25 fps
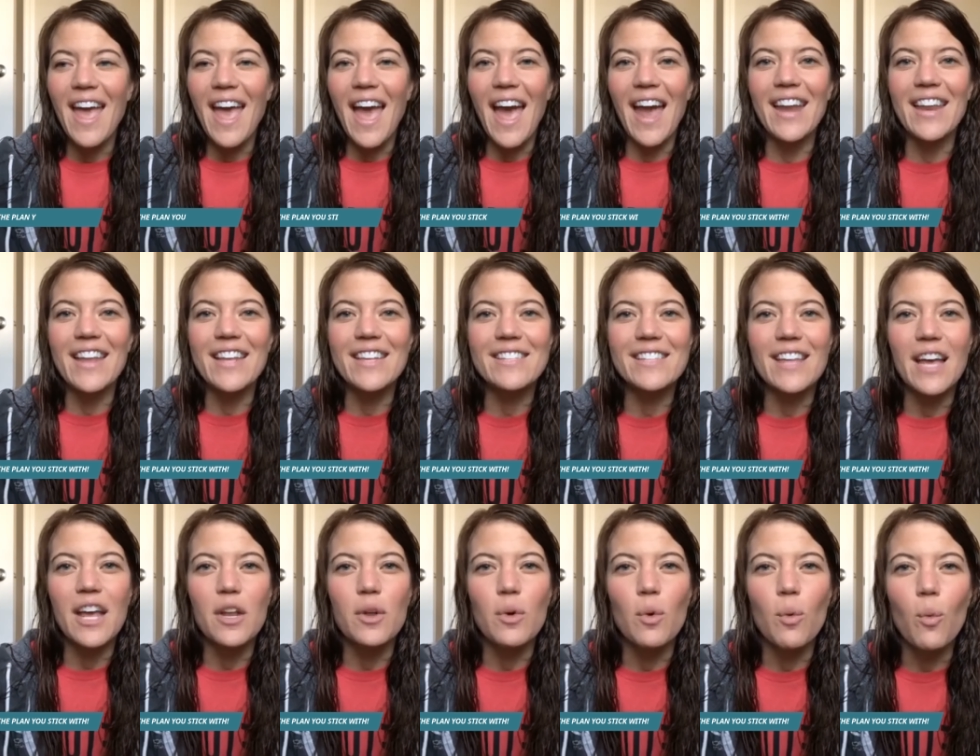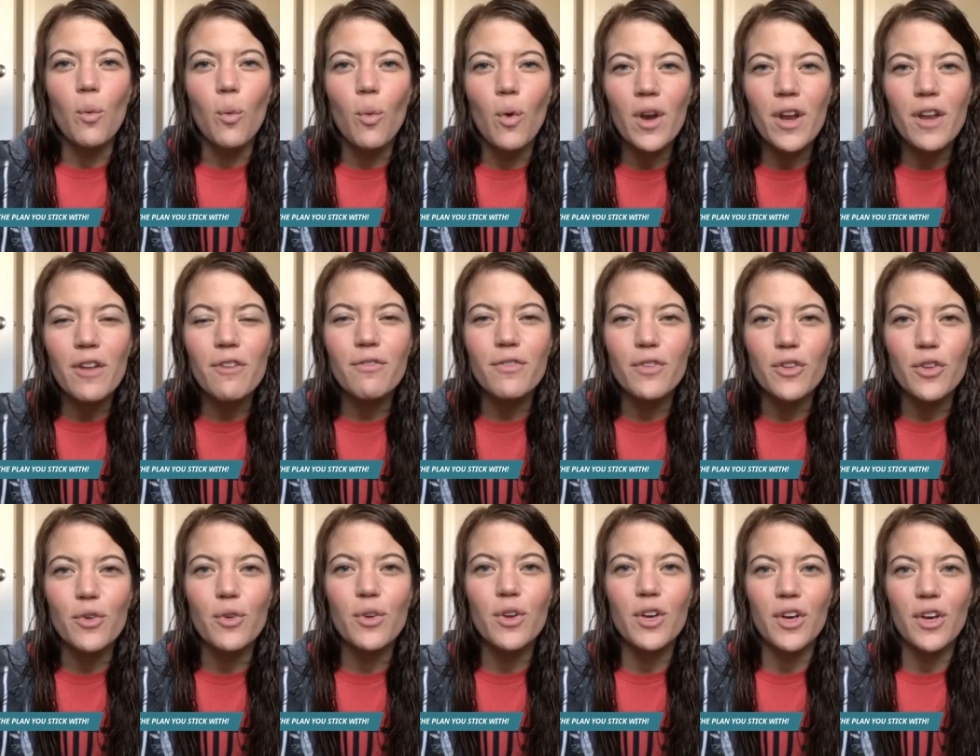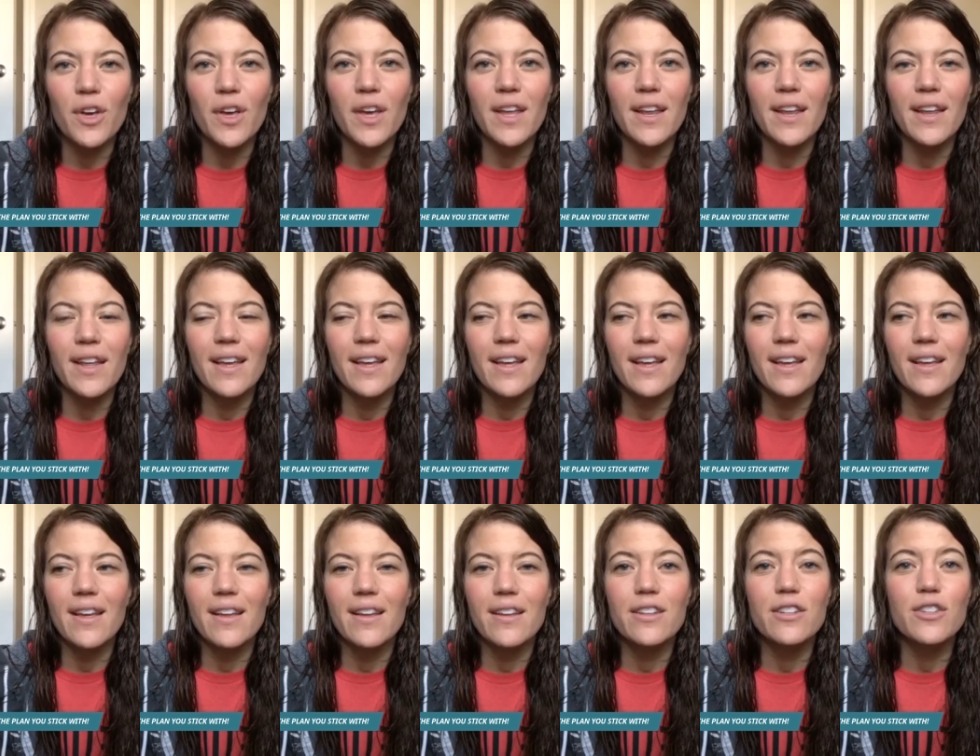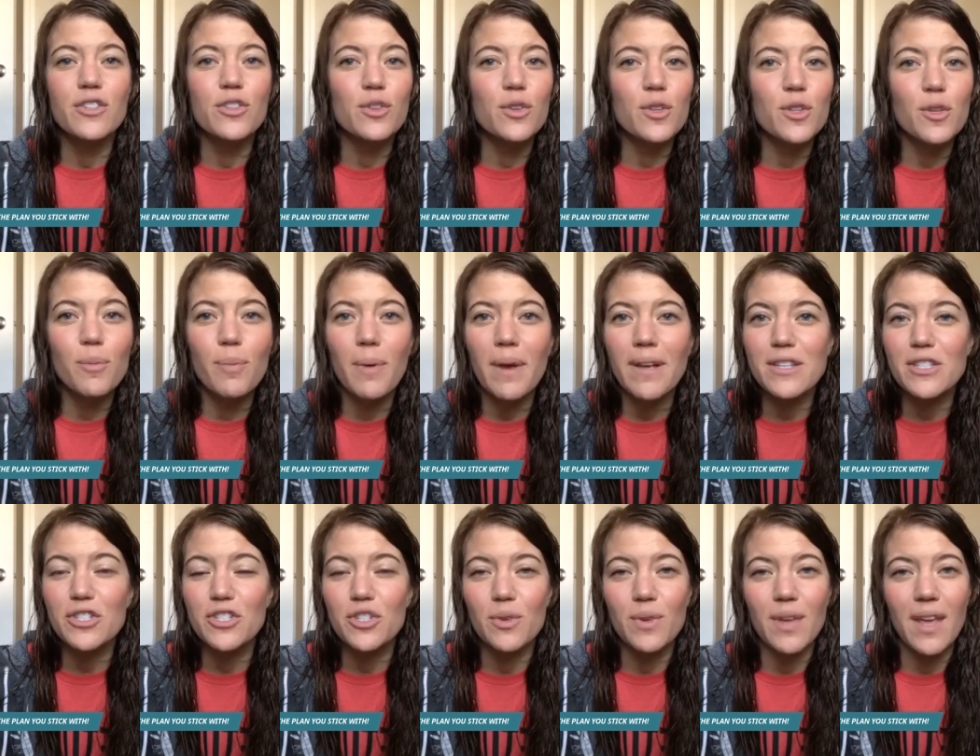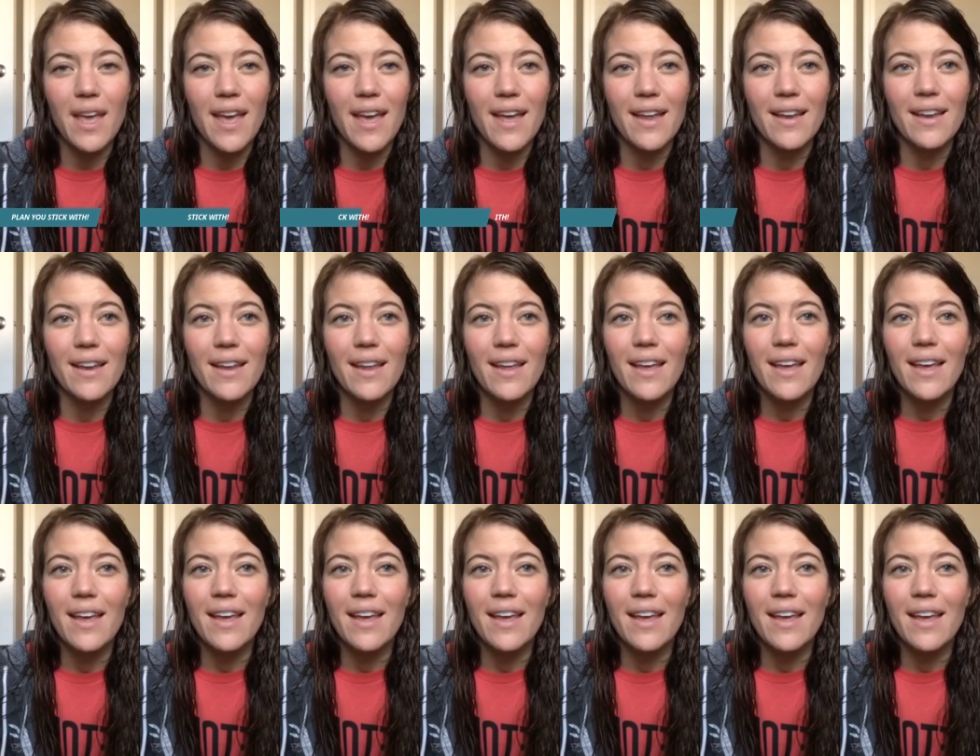And he said, What if you could do the best you can?